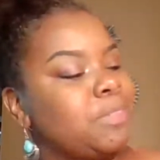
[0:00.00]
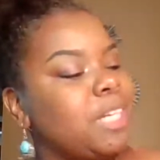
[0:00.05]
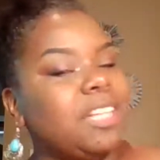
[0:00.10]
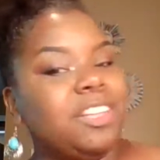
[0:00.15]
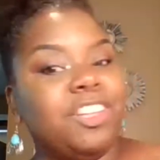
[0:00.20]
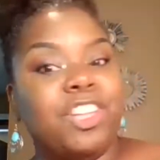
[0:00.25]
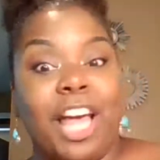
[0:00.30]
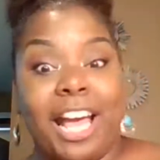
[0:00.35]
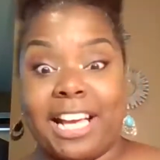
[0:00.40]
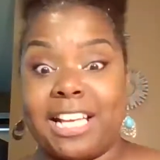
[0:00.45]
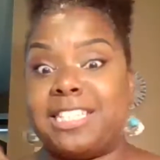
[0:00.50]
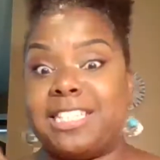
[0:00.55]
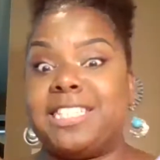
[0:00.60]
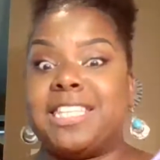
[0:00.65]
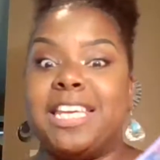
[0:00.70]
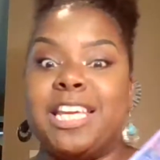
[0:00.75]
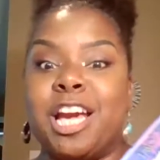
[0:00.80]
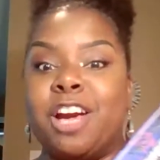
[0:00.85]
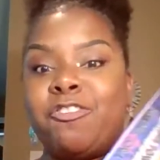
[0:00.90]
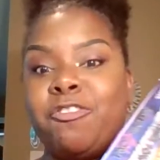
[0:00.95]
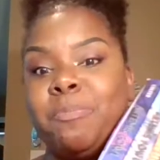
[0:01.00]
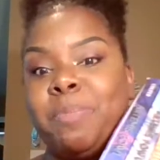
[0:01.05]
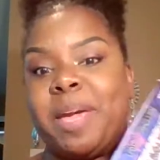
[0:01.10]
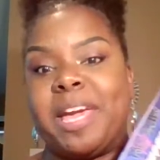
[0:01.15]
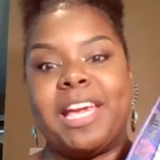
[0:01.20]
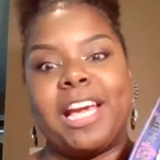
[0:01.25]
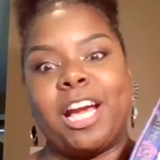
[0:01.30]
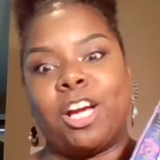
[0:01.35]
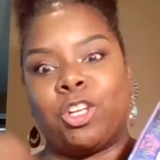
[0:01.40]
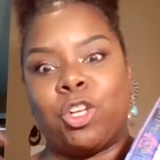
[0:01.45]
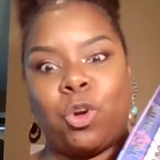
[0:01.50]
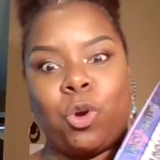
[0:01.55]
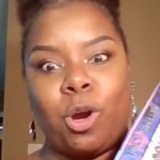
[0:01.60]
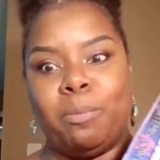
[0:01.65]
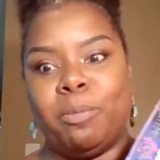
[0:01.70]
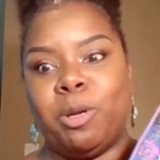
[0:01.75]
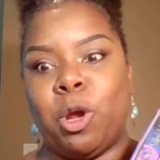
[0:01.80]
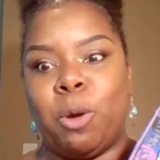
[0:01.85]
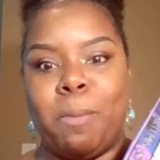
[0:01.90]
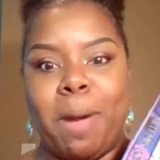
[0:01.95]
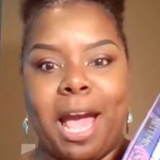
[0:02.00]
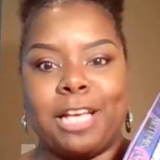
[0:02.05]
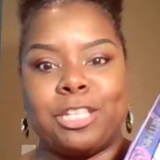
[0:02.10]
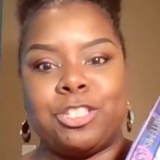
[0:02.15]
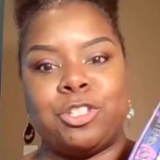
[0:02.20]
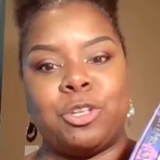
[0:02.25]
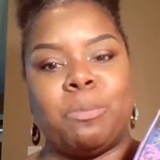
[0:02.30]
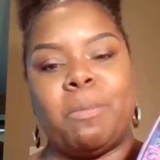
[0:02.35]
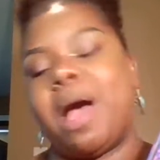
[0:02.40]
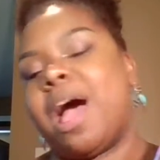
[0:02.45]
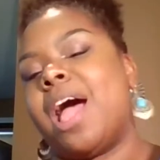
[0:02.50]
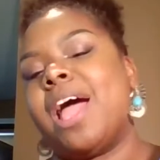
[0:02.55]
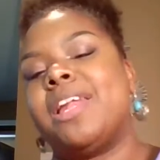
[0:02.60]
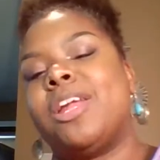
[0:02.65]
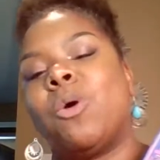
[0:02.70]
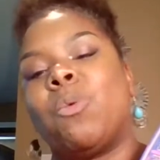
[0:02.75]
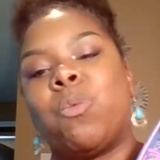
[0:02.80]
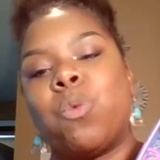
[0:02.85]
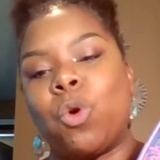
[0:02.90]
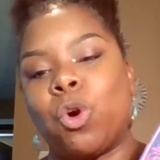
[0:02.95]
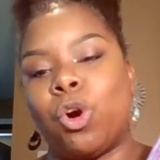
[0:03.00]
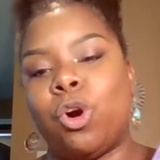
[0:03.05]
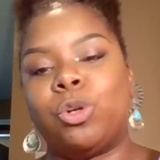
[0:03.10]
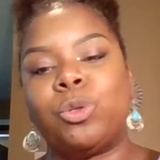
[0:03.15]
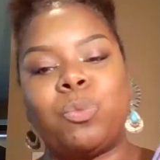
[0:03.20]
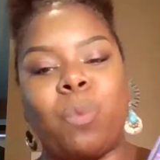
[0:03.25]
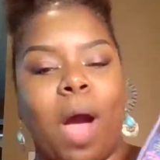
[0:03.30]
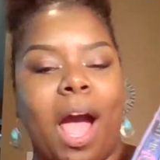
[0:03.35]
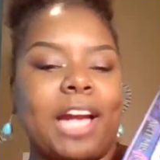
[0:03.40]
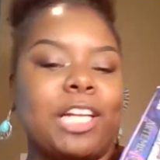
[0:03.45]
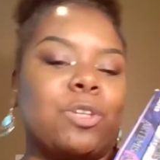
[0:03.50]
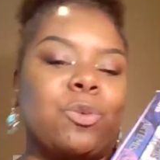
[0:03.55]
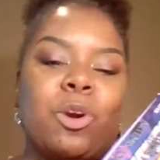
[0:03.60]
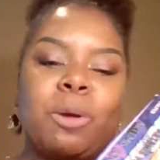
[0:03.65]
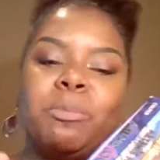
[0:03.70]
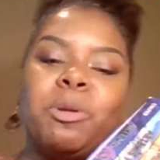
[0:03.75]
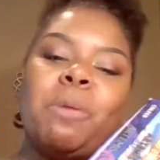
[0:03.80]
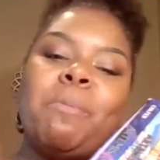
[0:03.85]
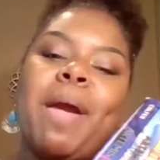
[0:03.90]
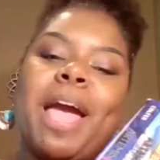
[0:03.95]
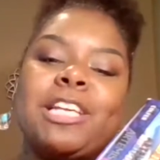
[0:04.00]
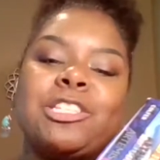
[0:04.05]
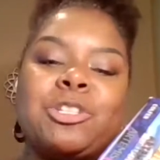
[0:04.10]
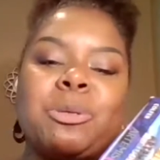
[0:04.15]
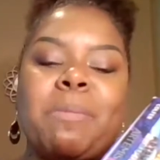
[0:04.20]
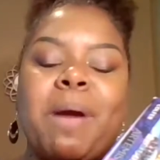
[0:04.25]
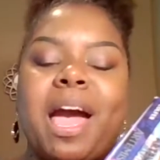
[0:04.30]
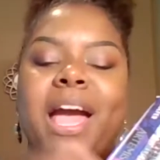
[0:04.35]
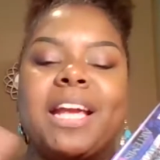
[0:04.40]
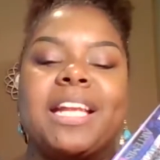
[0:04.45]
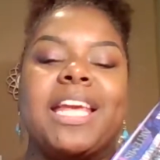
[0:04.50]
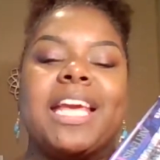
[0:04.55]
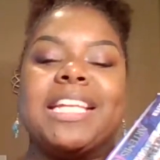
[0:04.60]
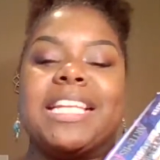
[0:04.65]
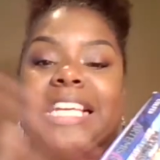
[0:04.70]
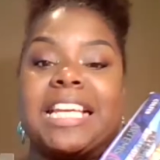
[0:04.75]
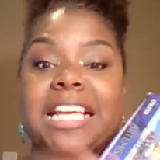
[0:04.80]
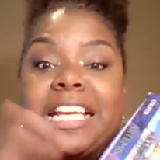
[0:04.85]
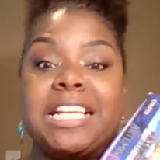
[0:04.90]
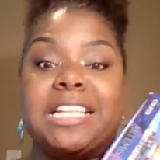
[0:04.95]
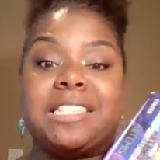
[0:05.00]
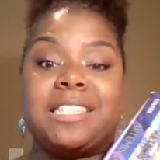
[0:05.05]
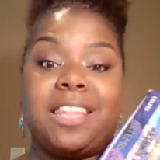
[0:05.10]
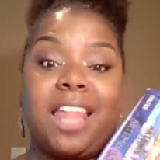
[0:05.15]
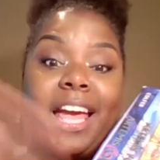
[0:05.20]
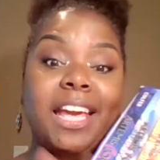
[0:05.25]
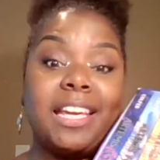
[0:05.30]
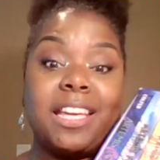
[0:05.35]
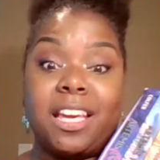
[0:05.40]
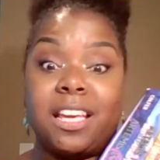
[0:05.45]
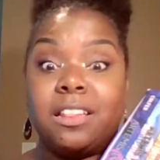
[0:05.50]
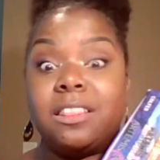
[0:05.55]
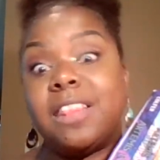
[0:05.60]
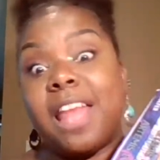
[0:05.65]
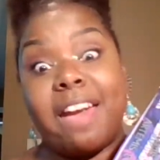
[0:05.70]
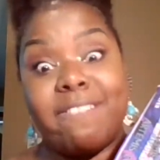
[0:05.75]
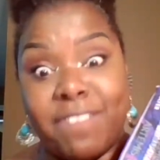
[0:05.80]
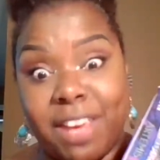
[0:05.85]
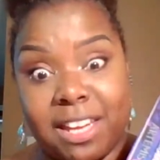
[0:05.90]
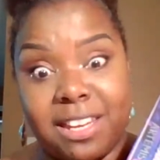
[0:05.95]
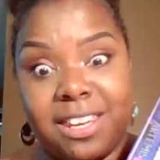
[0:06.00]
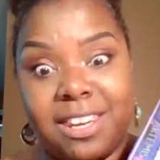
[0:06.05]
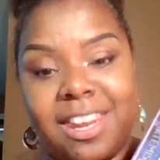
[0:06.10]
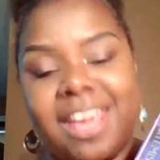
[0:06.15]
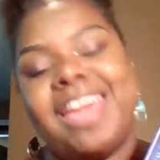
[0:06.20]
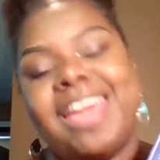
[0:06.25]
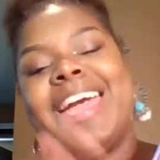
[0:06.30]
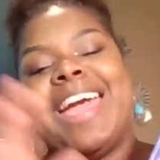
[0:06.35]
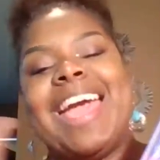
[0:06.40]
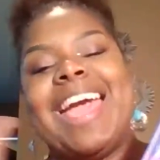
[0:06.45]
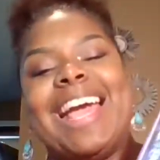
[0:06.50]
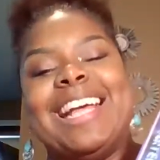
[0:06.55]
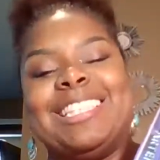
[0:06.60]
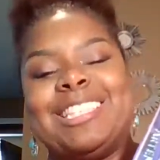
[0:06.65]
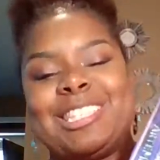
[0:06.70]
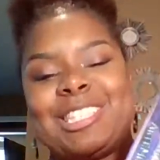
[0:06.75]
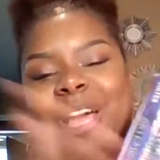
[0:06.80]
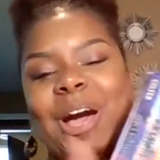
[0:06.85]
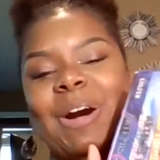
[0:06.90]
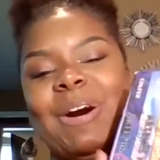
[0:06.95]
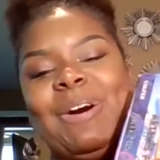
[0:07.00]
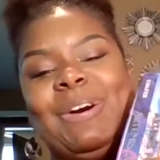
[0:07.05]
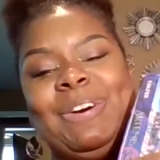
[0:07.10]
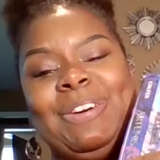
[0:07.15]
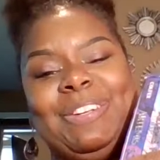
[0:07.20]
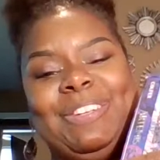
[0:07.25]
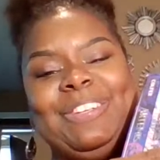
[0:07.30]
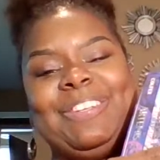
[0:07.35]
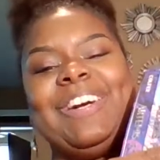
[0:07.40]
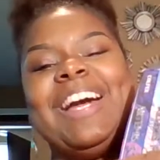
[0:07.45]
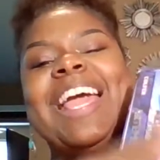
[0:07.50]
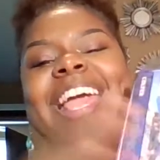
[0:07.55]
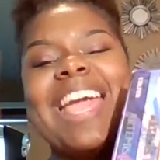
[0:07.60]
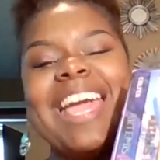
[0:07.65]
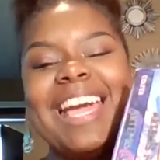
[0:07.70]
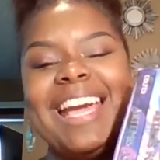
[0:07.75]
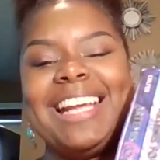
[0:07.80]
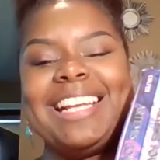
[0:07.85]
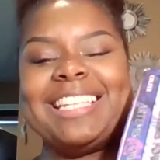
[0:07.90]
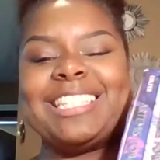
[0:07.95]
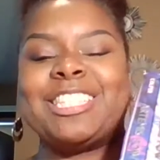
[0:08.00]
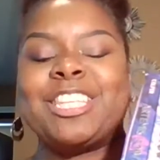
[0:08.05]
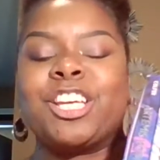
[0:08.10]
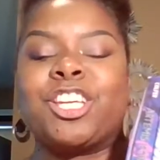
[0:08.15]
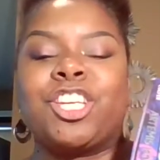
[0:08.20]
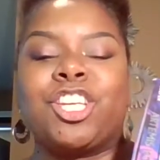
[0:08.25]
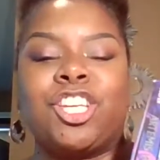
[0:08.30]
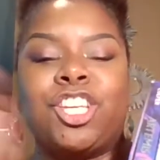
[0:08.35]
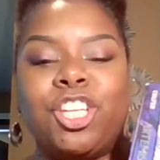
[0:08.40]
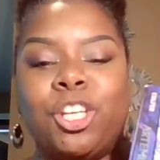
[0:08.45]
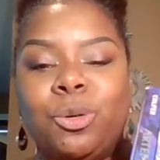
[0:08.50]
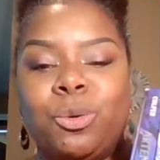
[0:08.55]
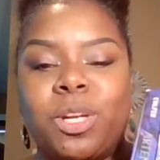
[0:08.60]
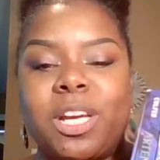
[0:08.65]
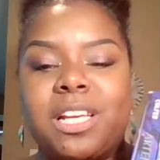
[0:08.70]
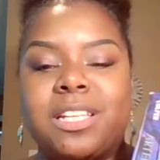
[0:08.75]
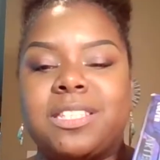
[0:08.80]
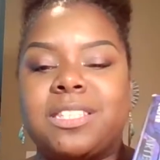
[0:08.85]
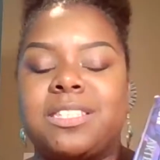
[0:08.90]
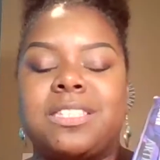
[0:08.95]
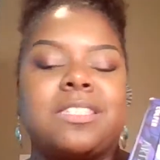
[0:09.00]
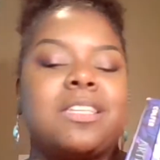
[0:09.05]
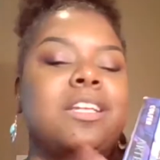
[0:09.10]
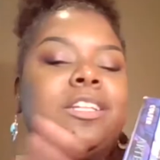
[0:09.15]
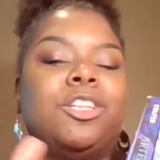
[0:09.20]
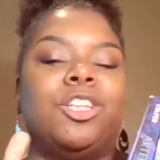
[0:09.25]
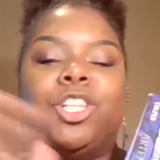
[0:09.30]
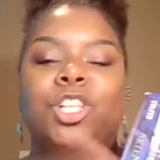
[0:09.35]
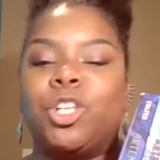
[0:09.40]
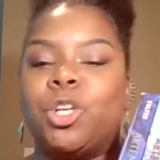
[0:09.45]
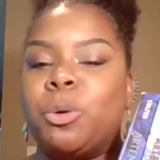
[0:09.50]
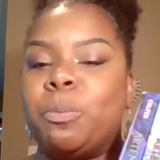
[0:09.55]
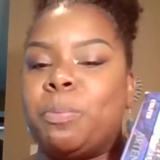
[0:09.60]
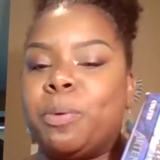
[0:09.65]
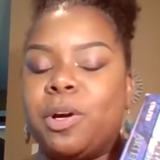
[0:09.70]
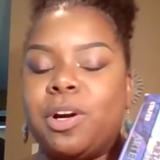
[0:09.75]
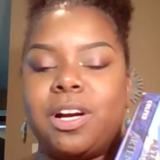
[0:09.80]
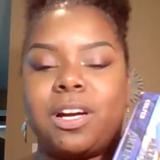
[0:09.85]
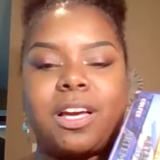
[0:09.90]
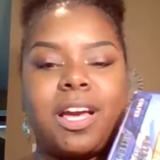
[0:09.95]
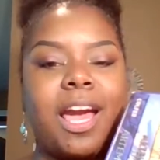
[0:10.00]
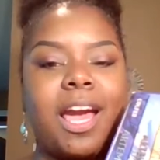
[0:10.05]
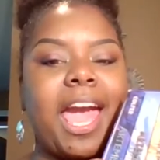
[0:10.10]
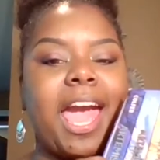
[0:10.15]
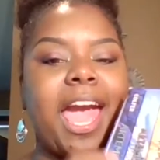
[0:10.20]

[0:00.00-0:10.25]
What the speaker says: legacy of being a criminal mastermind, a worldwide criminal mastermind, and he's like 11. And so it is the cutest little book.